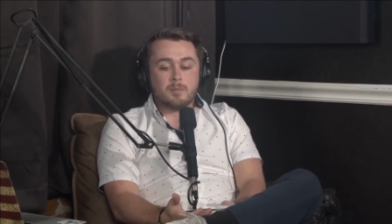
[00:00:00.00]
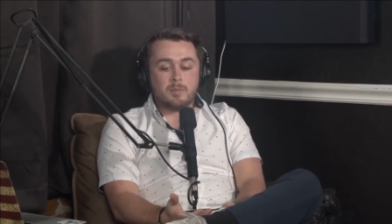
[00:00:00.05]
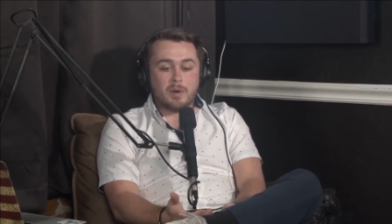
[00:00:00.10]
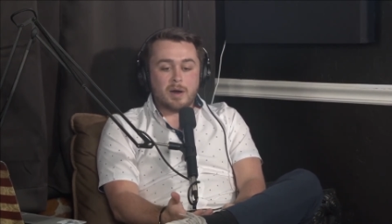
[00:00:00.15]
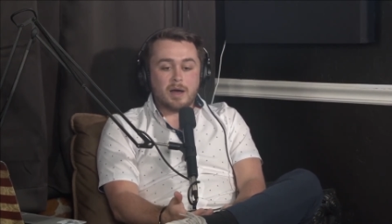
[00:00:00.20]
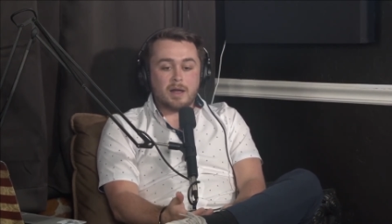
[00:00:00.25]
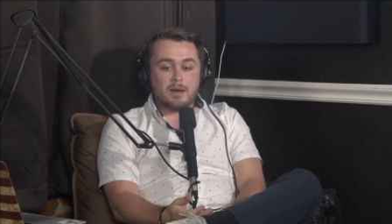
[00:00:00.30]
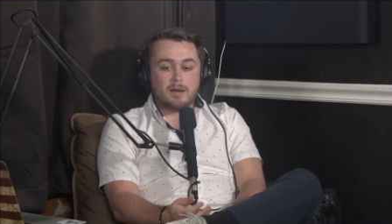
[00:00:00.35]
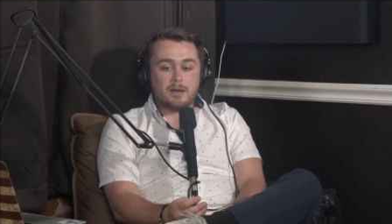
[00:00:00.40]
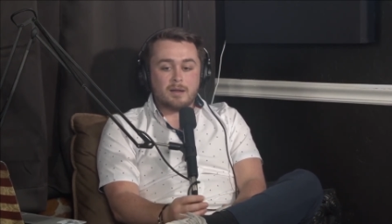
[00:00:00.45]

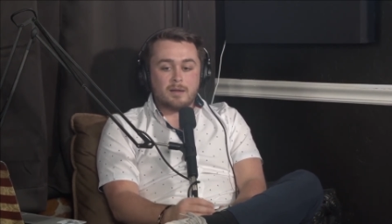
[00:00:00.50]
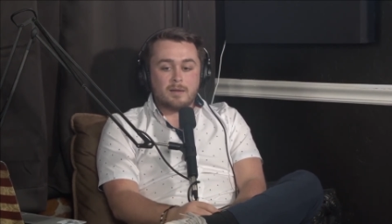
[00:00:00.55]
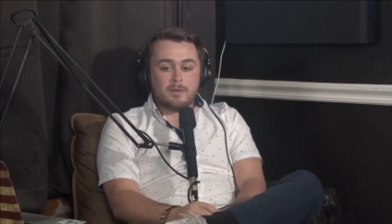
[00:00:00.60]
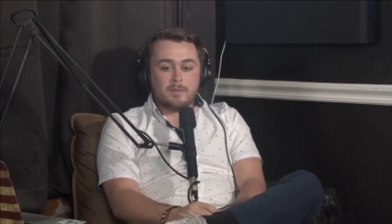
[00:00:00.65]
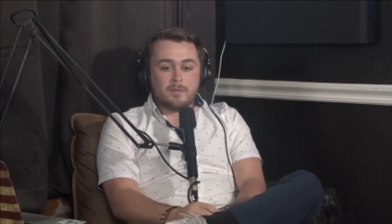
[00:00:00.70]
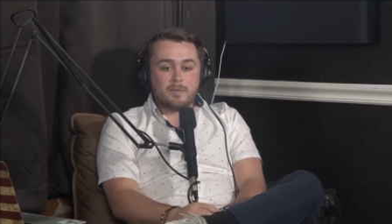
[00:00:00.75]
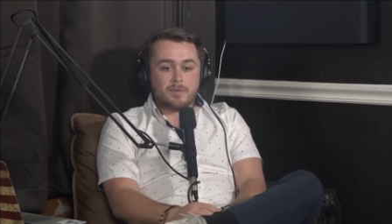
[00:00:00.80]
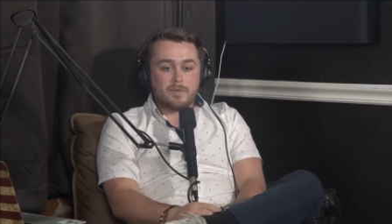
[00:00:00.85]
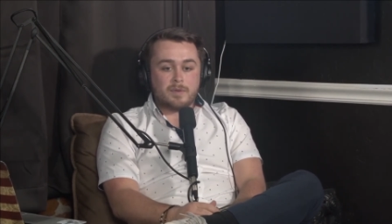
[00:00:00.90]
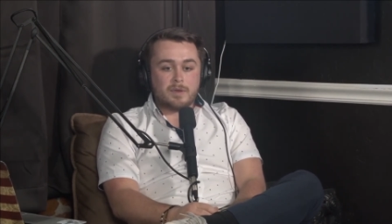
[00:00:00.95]
But,
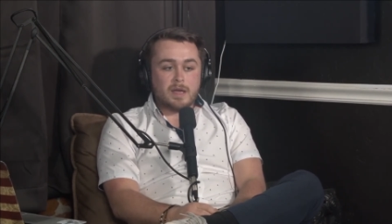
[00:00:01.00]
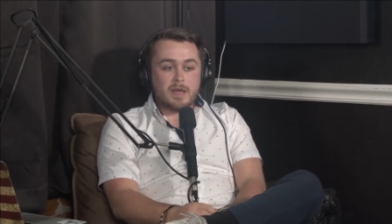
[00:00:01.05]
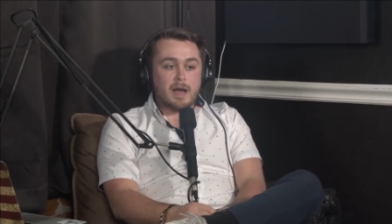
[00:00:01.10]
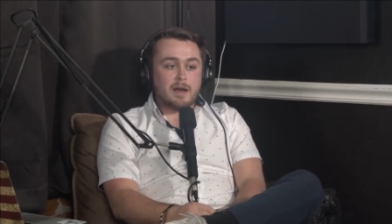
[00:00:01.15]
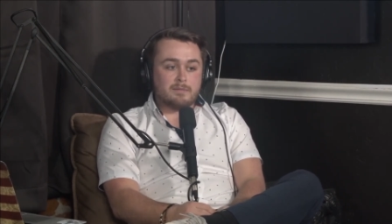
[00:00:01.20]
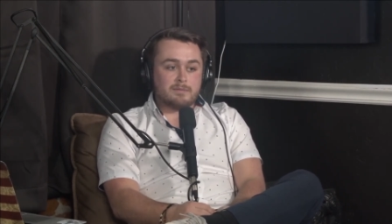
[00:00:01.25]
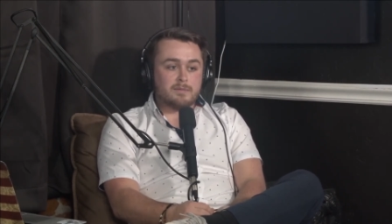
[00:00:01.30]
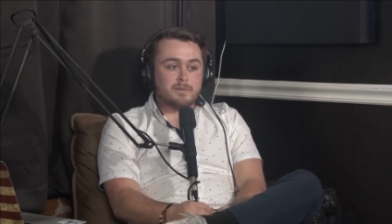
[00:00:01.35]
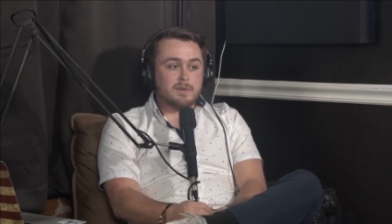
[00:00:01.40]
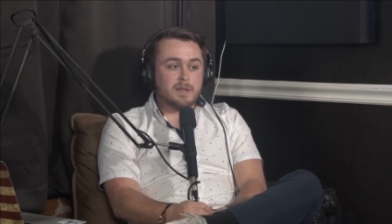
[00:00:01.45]

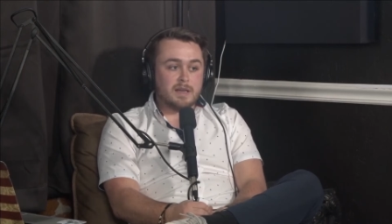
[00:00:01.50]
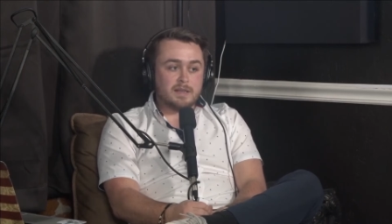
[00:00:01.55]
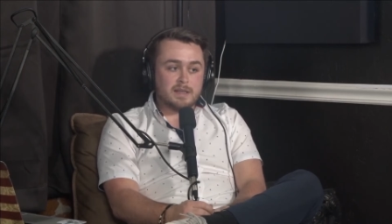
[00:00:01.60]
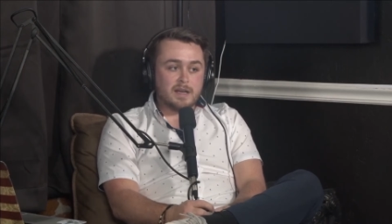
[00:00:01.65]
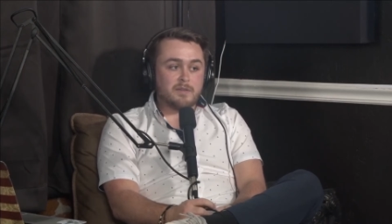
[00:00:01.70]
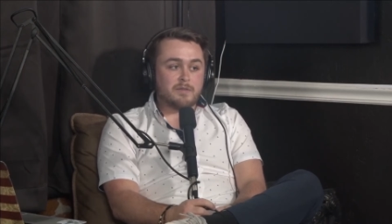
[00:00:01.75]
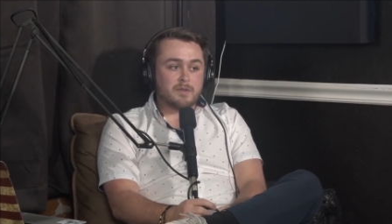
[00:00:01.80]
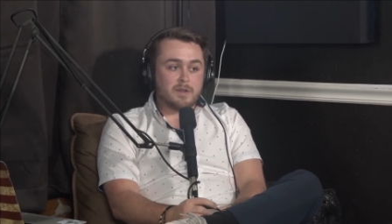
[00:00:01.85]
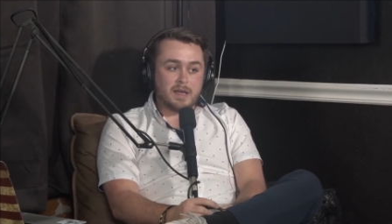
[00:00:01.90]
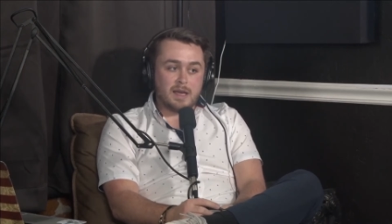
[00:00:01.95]
yeah, they
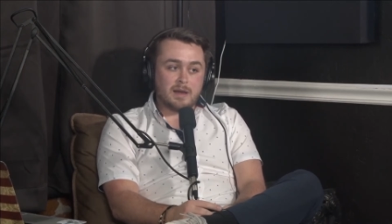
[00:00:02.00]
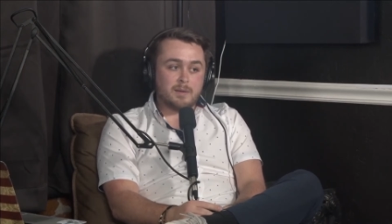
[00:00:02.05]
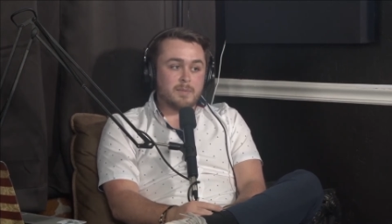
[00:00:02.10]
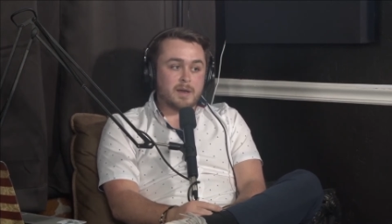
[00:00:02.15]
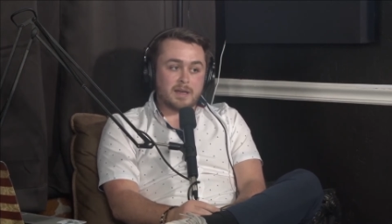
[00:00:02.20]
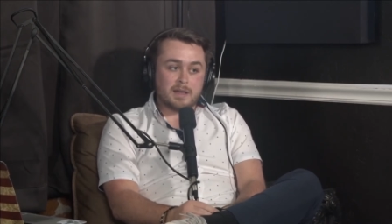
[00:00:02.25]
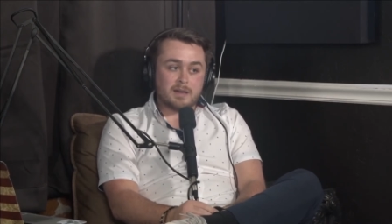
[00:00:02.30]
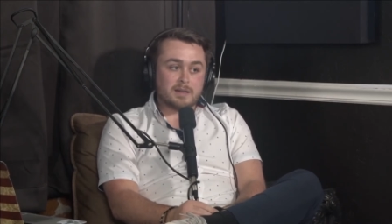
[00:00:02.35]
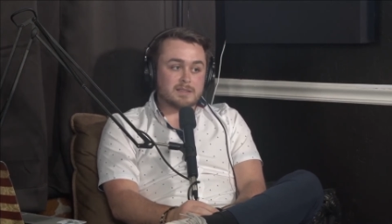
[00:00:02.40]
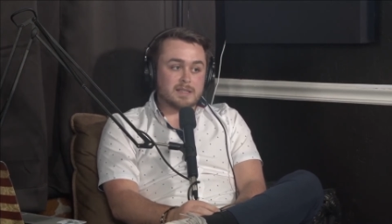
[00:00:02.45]
definitely had to
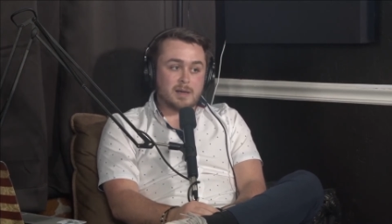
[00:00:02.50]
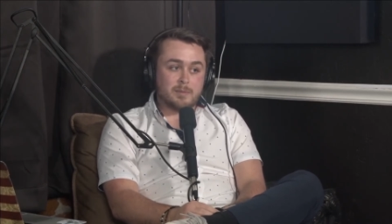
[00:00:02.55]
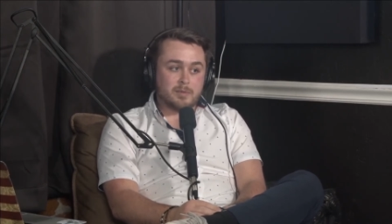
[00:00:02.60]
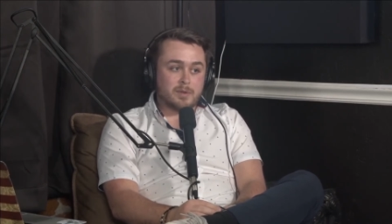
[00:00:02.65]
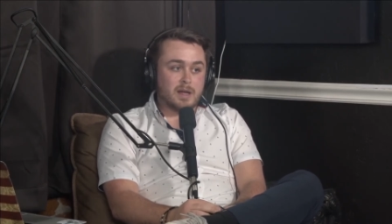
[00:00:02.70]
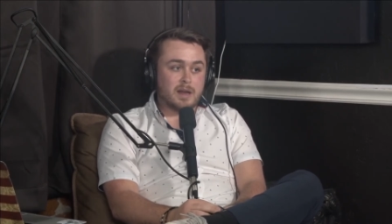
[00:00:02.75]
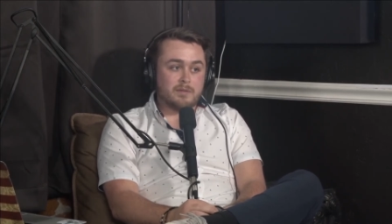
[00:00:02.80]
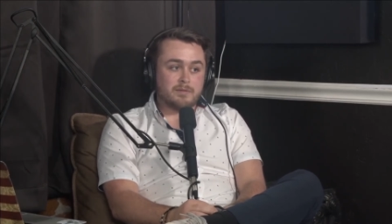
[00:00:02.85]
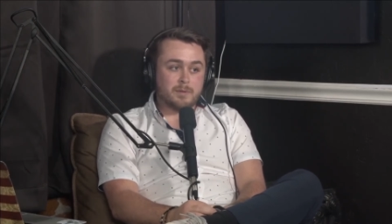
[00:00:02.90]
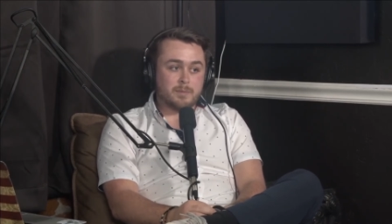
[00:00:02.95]
make an example out of it.